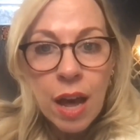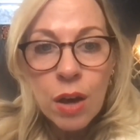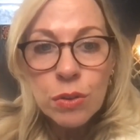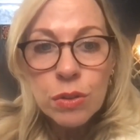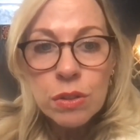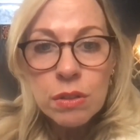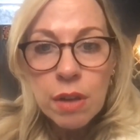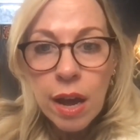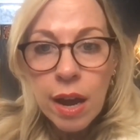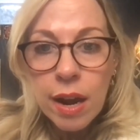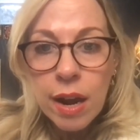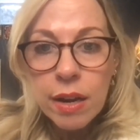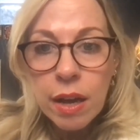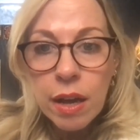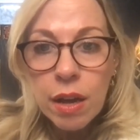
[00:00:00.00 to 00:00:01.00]

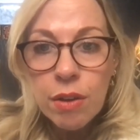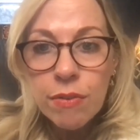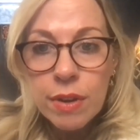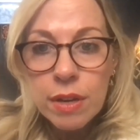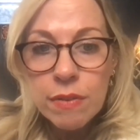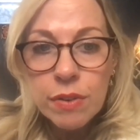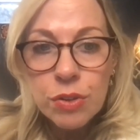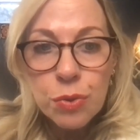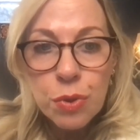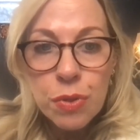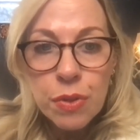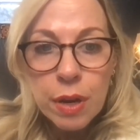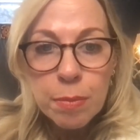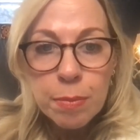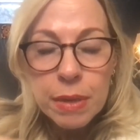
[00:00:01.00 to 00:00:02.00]
outside of individual
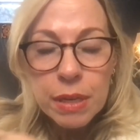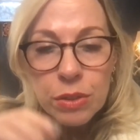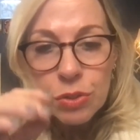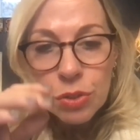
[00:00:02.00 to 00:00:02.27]
therapy.